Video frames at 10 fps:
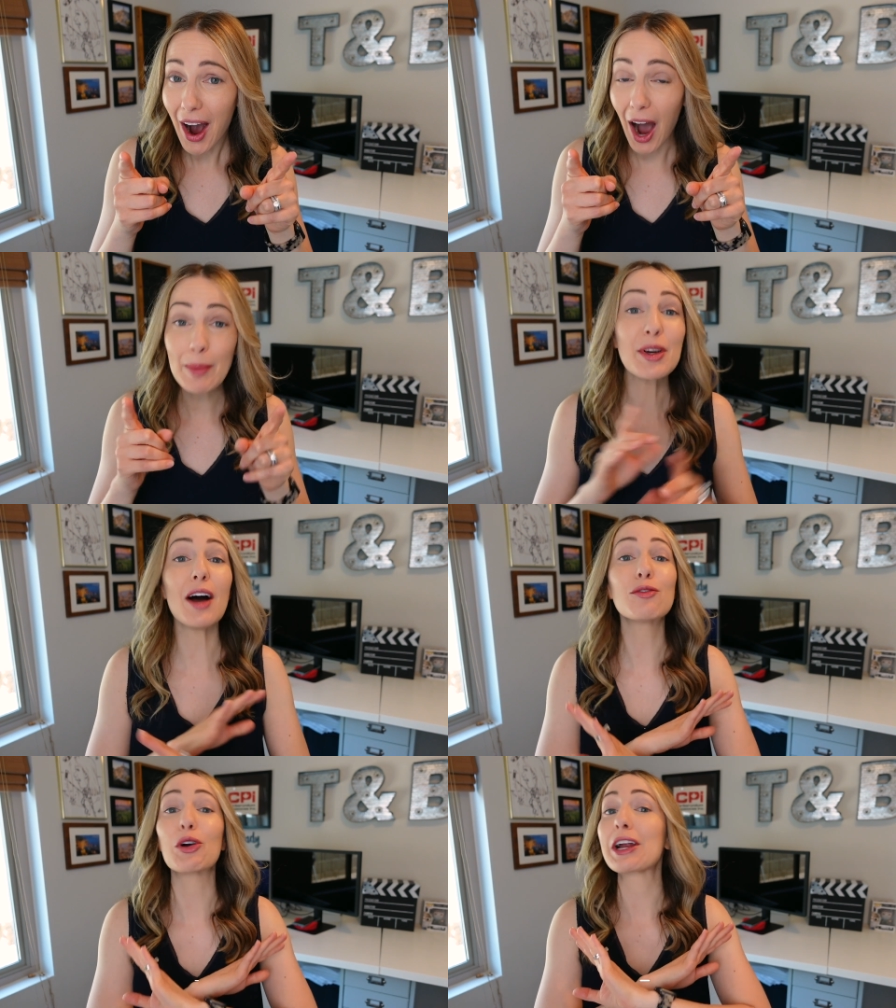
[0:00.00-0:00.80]
I'm
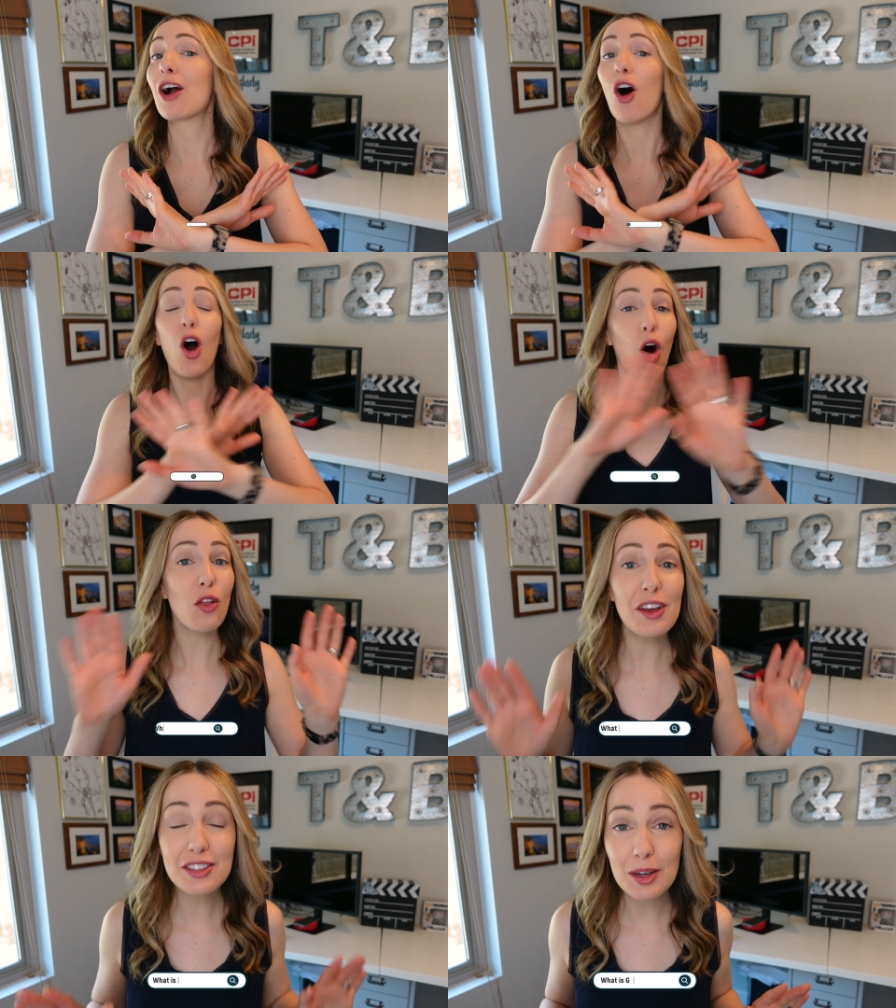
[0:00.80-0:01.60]
covering all
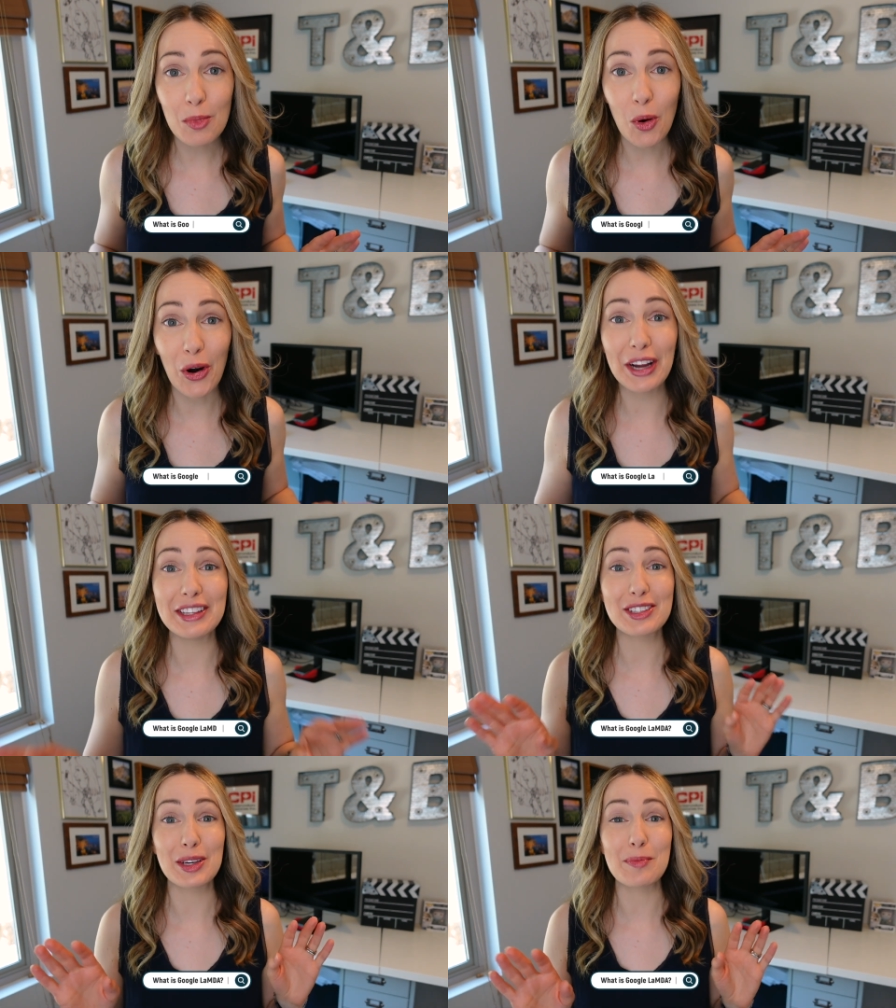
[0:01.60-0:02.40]
this and more in
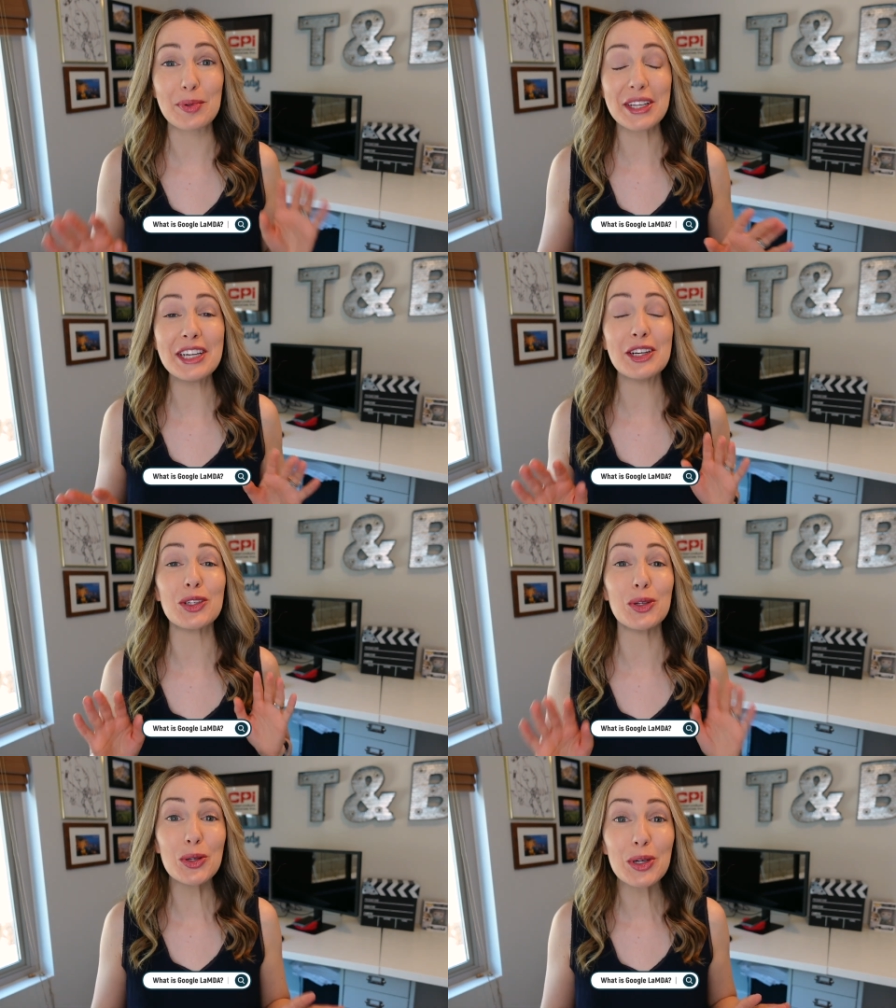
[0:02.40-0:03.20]
this
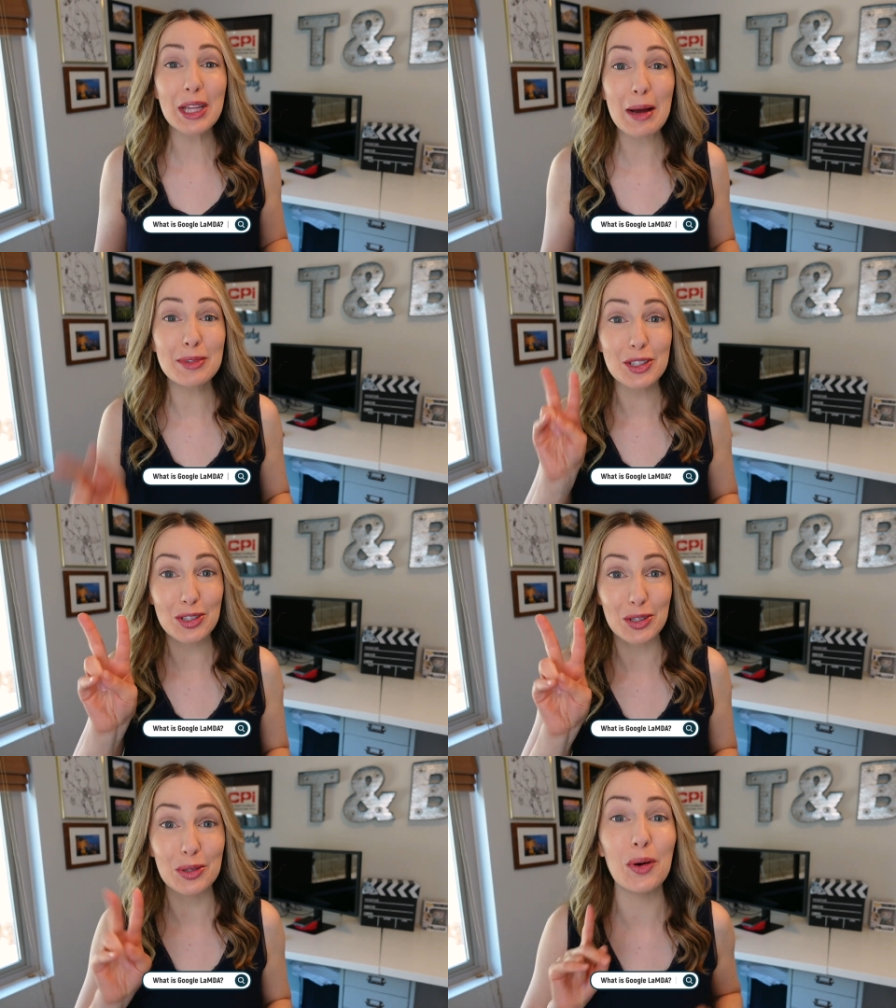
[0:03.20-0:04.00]
complete Google LaMDA
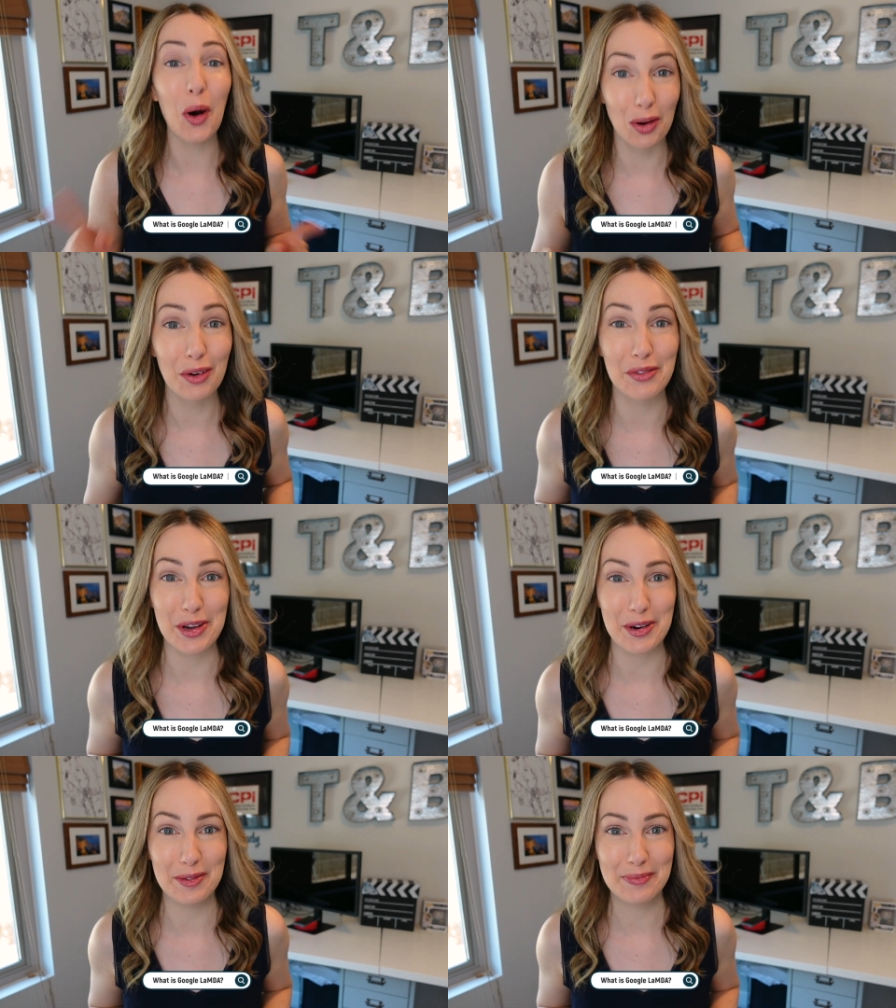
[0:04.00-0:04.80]
2 overview.